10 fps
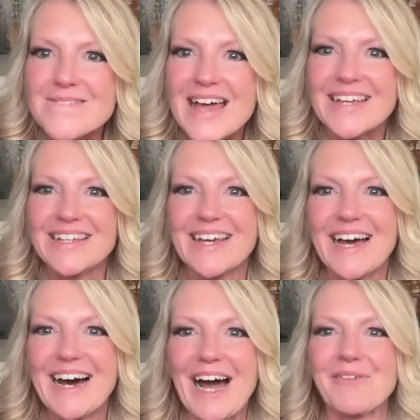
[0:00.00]

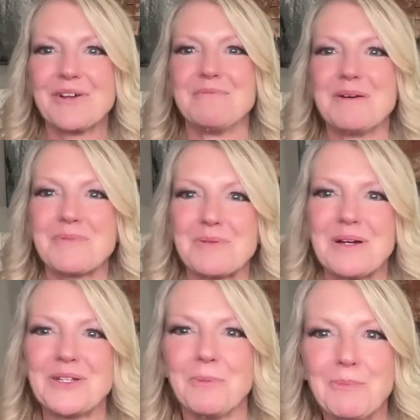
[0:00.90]
Yeah, I remember, but
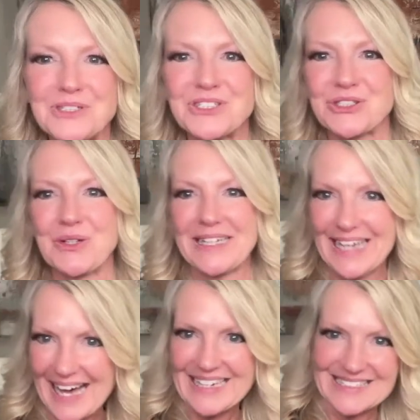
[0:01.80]
you pushed through it.
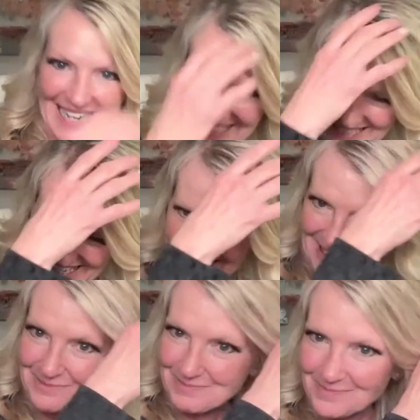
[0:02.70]
Yes, I did.
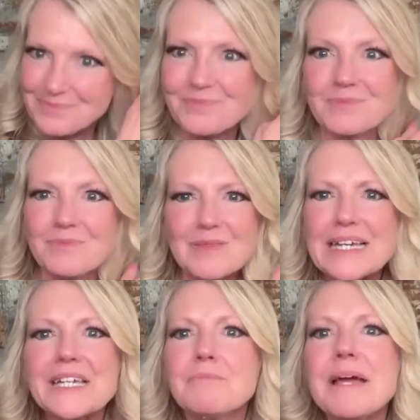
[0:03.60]

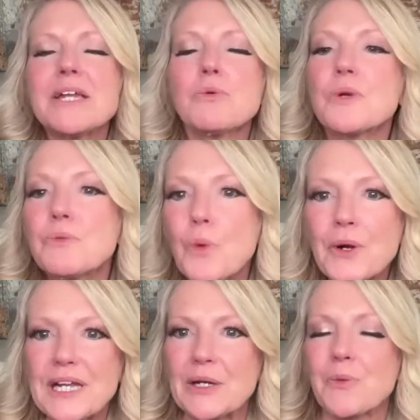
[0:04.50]
And it made it
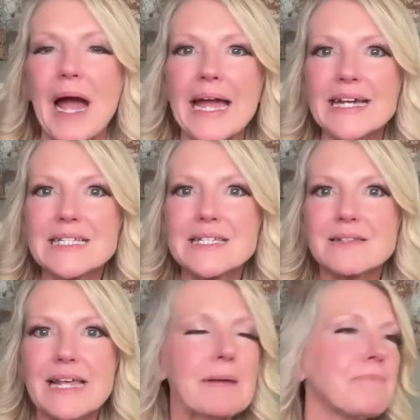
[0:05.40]
rewarding, right?
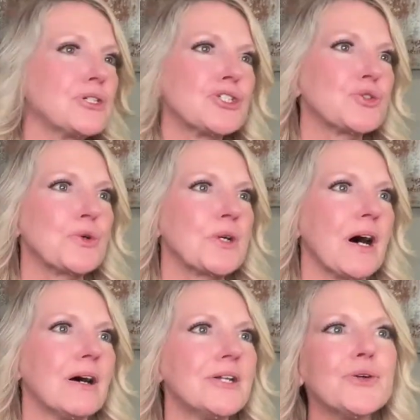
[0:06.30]
That I pushed through it
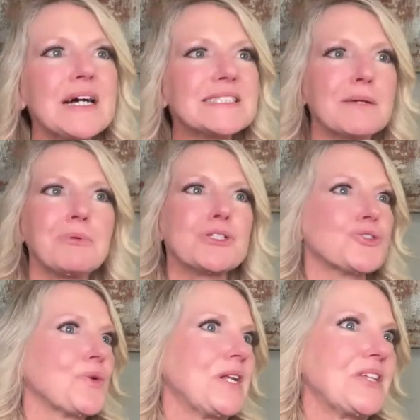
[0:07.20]
all. And you guys can push
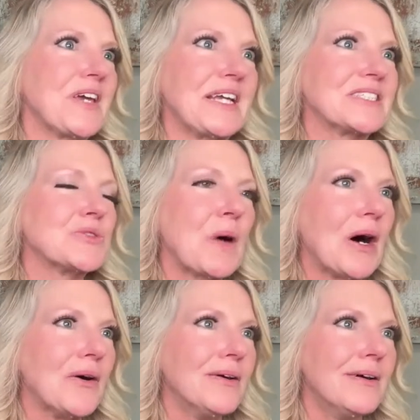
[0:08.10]
through anything as
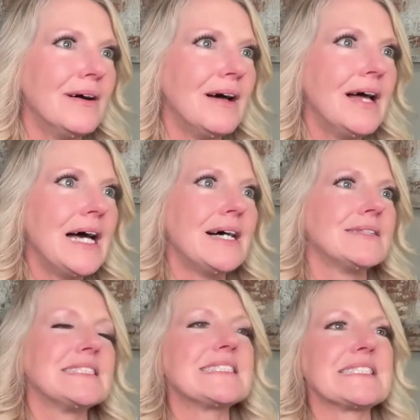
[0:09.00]
well.
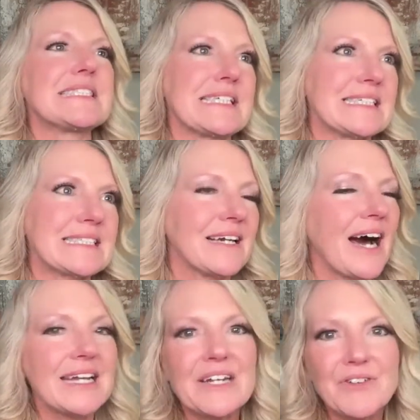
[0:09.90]
Listen to this.
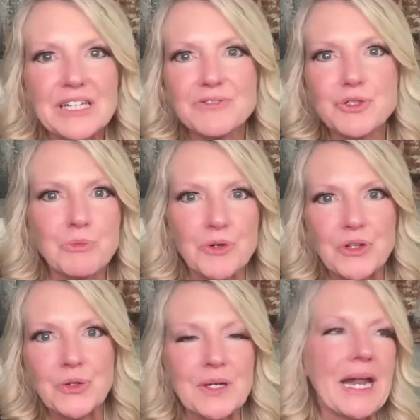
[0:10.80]
God never gives you more than
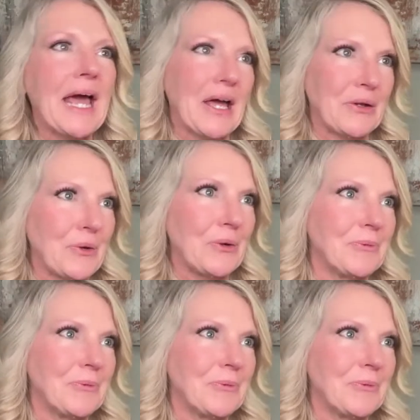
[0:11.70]
you can handle.